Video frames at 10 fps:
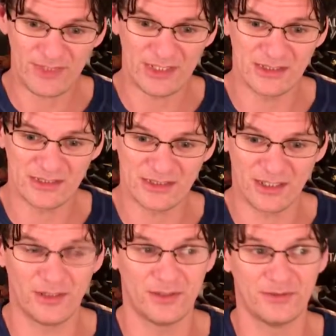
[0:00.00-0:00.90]

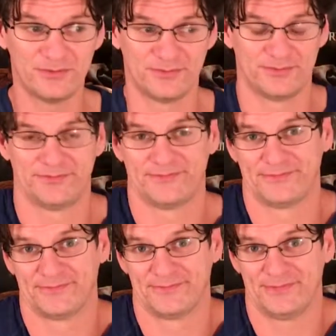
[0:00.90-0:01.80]
So,
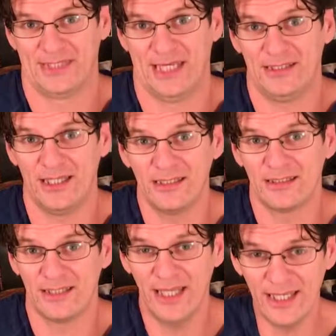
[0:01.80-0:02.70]
at the end of the
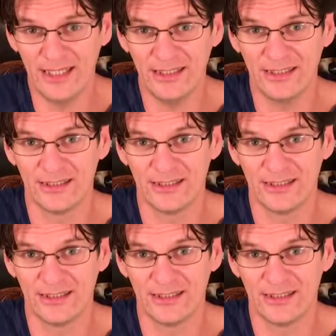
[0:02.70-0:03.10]
day,